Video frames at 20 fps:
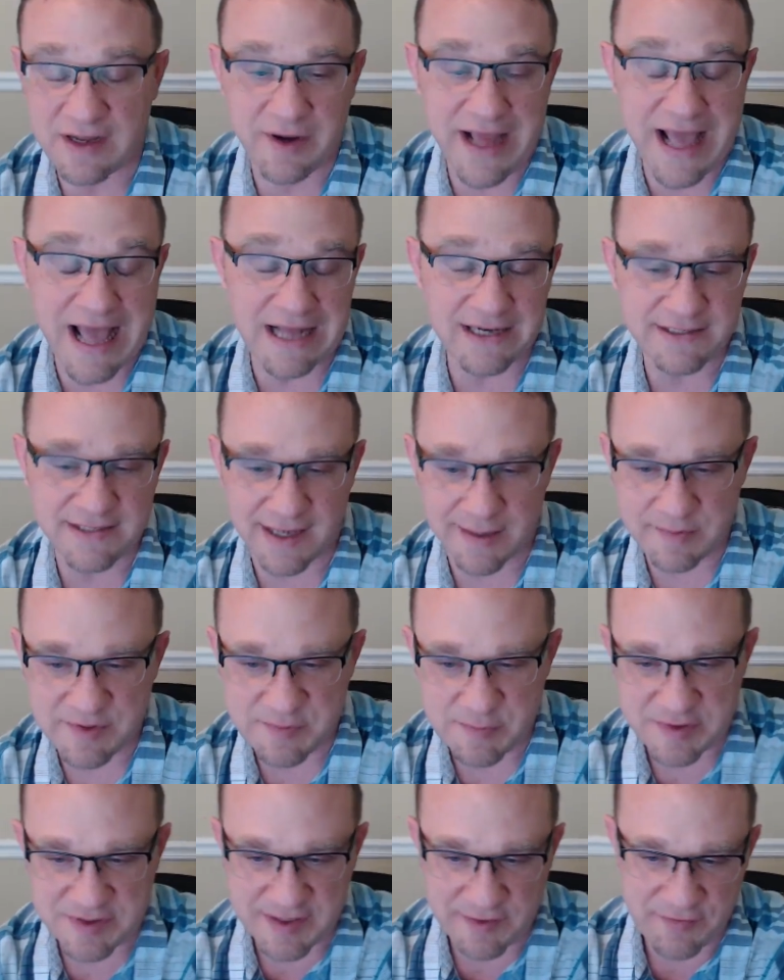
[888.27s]
ad types
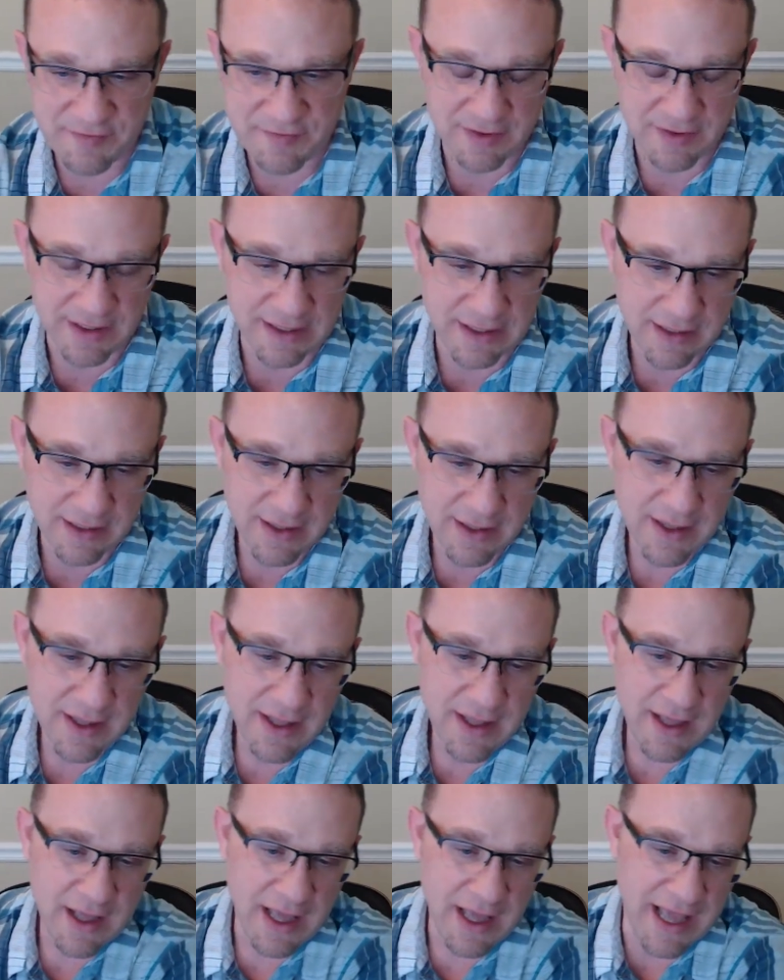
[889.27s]
specifically,
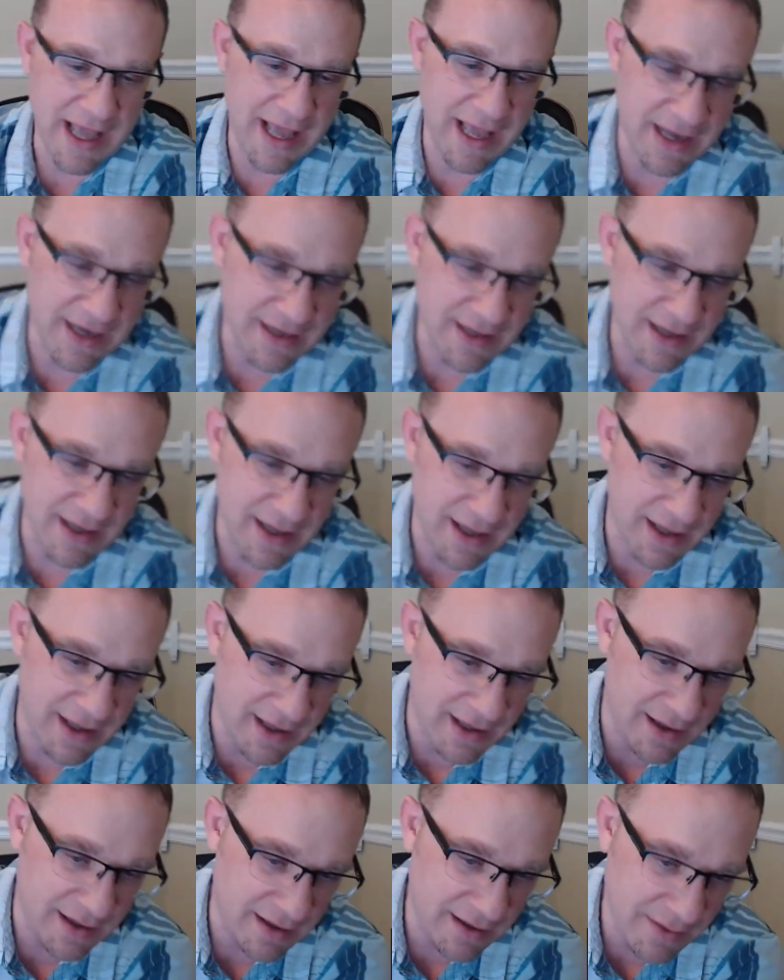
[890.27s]
and
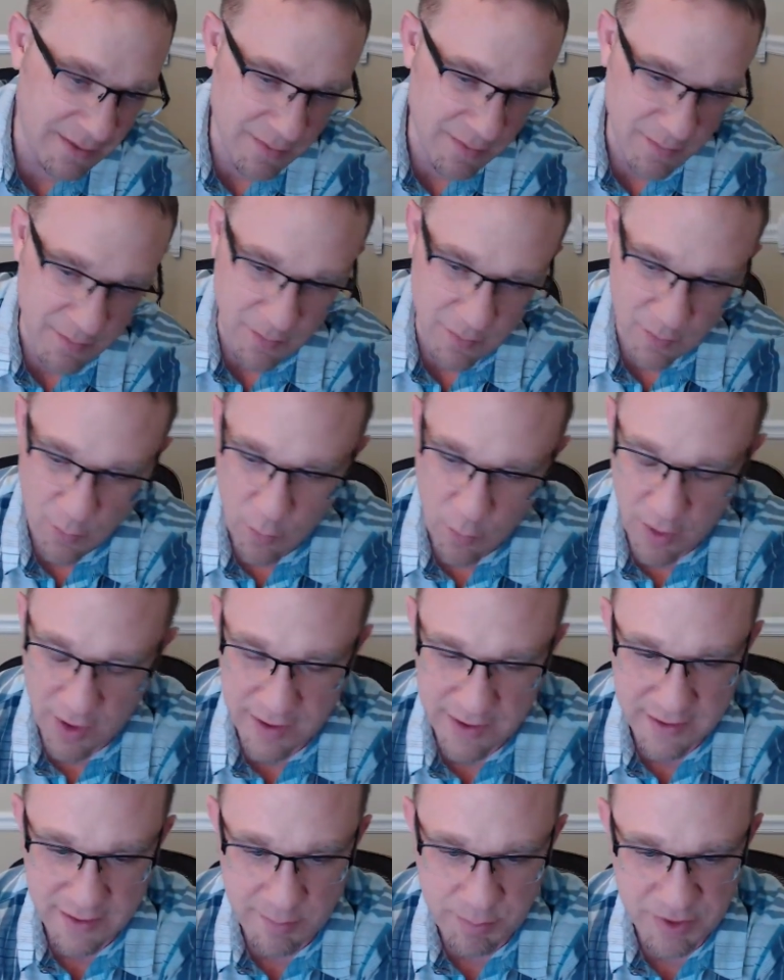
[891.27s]

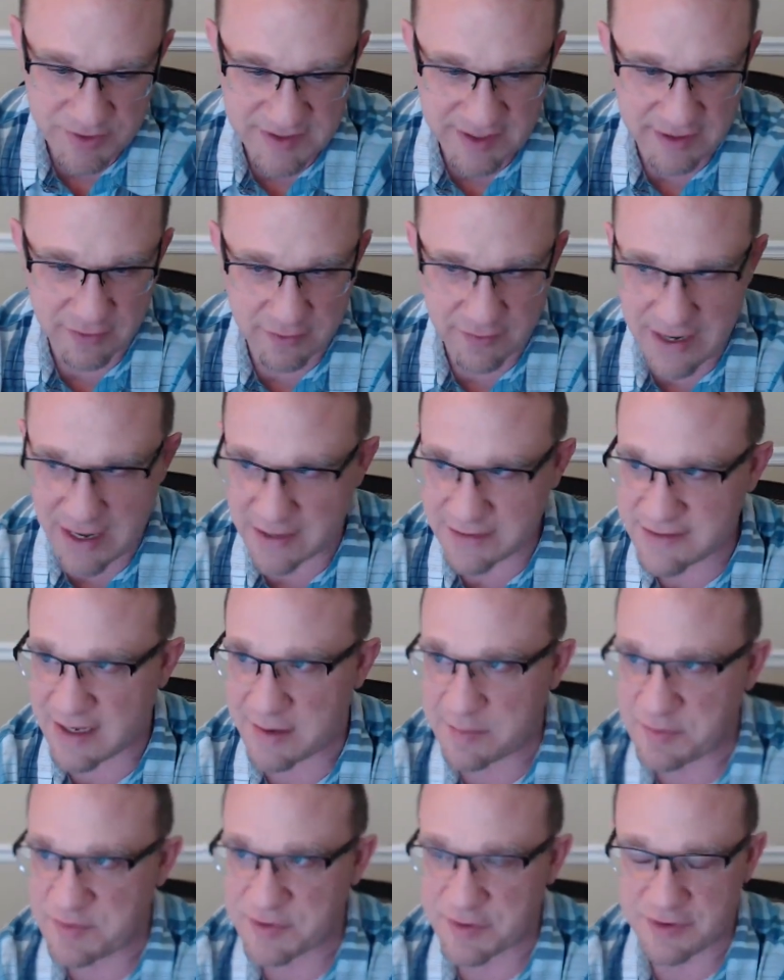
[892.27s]
one particular ad
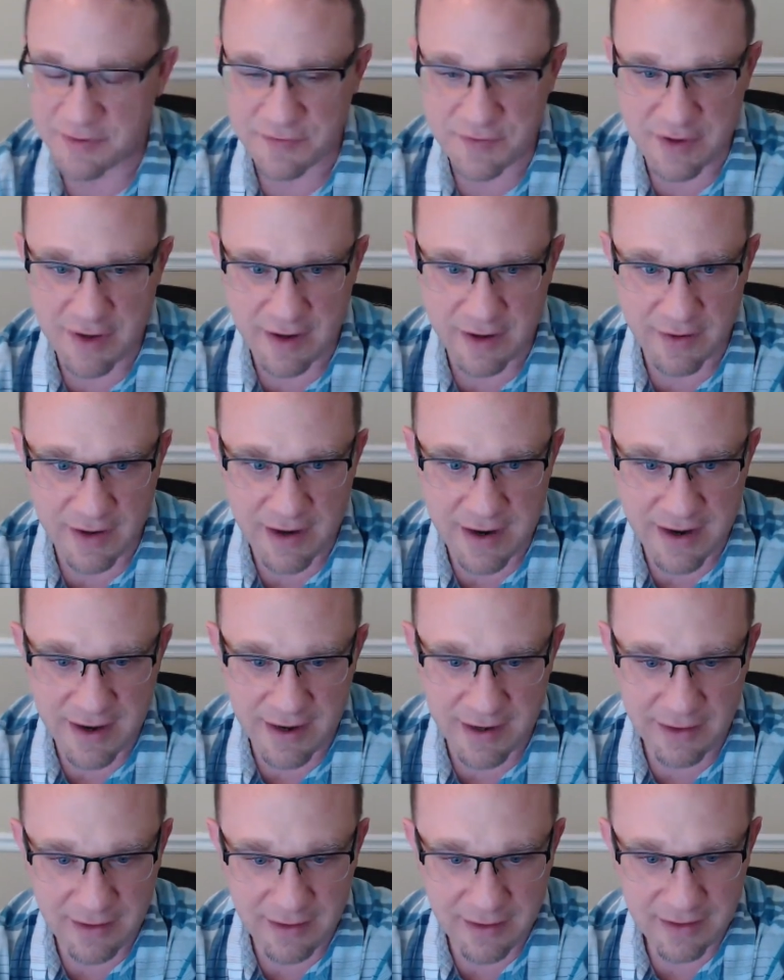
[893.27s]
type sort of caught our
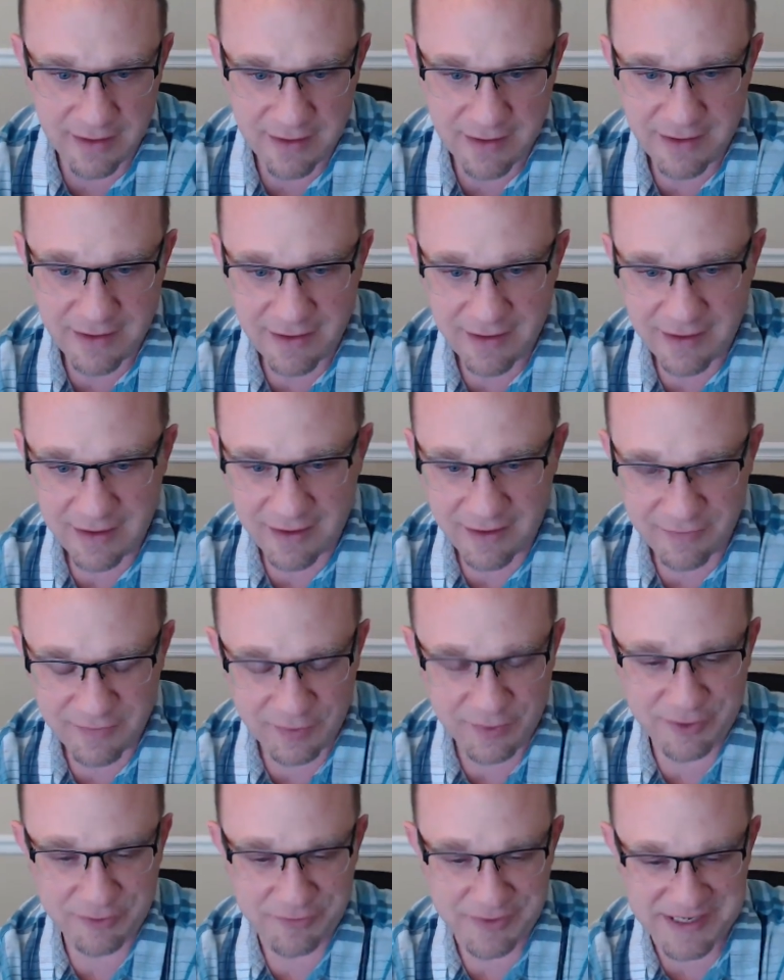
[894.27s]
eye for
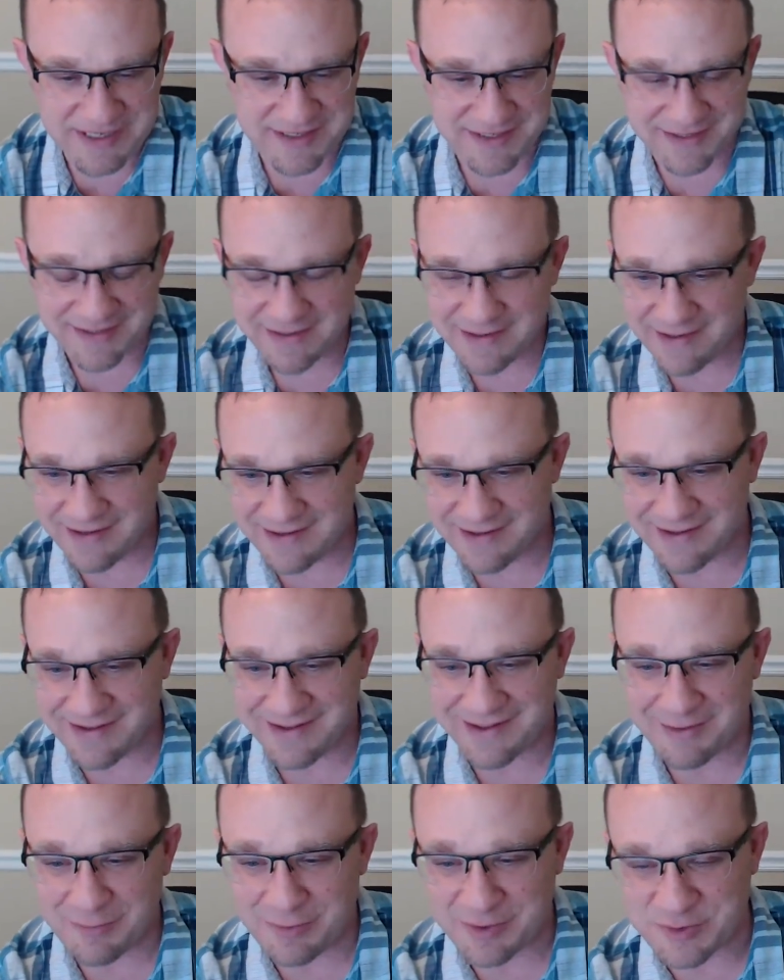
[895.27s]
good reason,
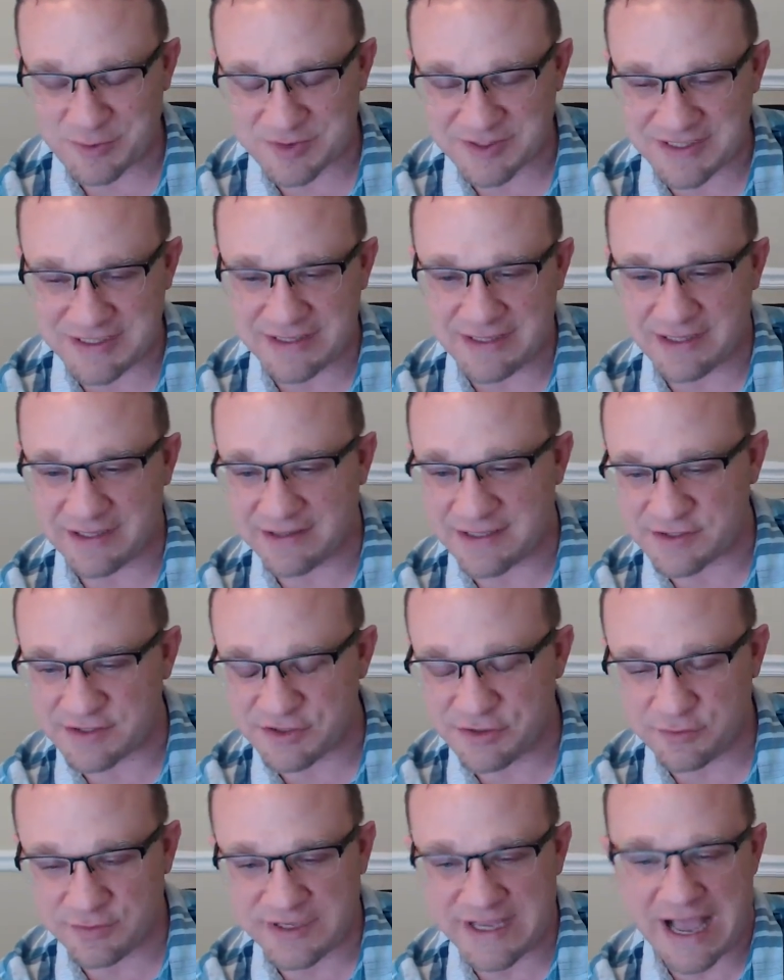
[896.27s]
which was this
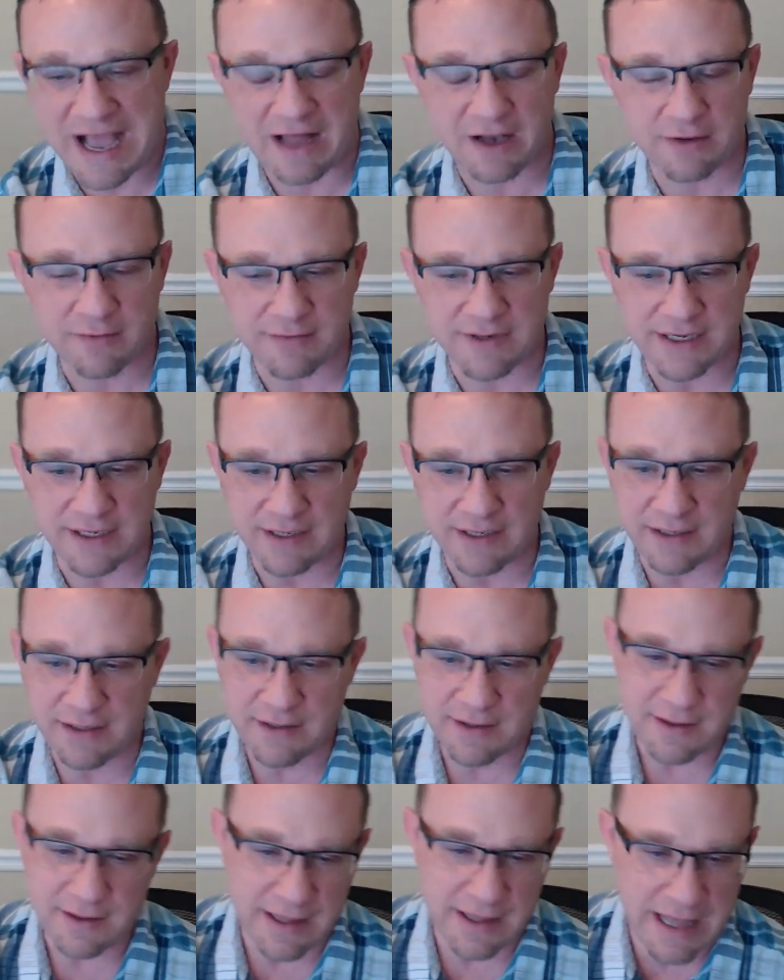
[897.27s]
new gallery
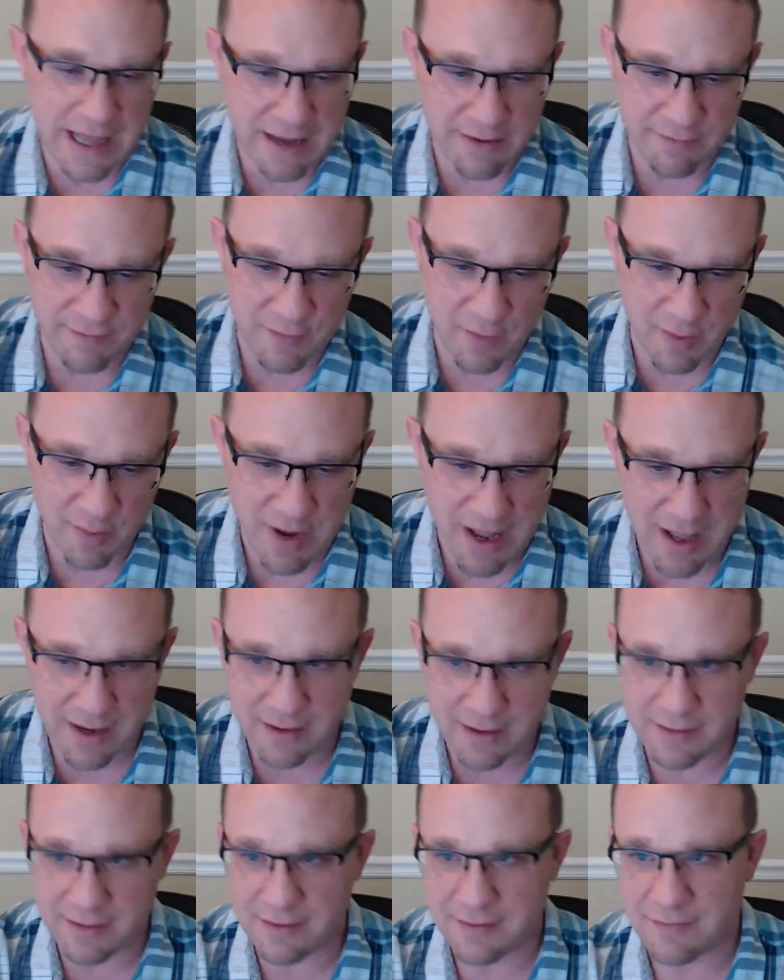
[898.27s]
ad format,
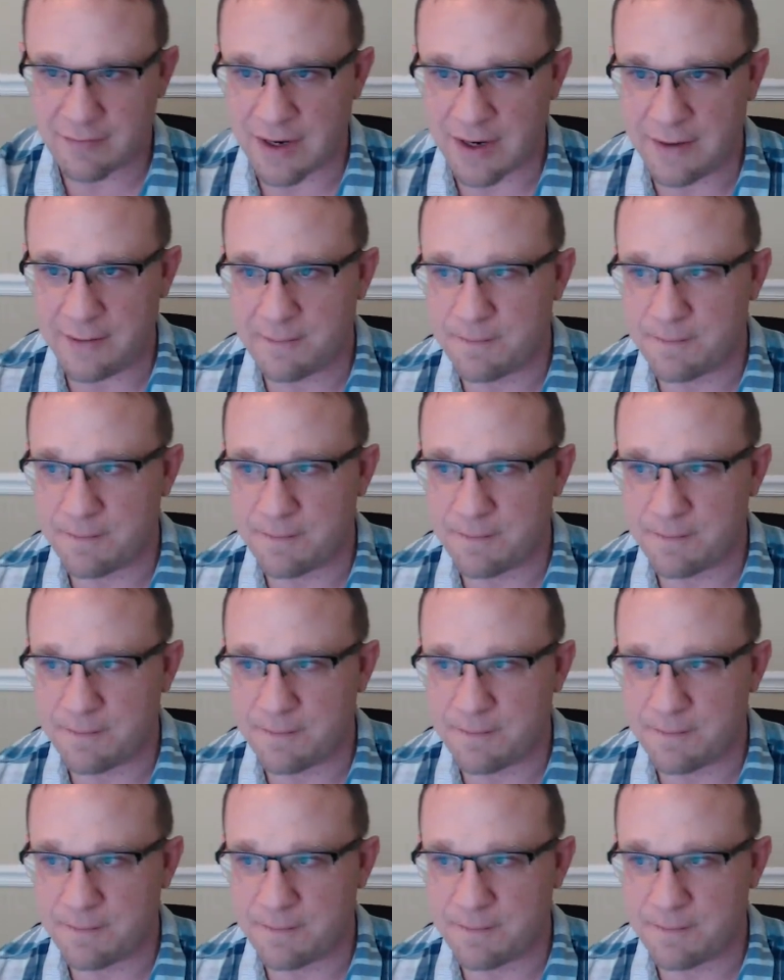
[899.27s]
right?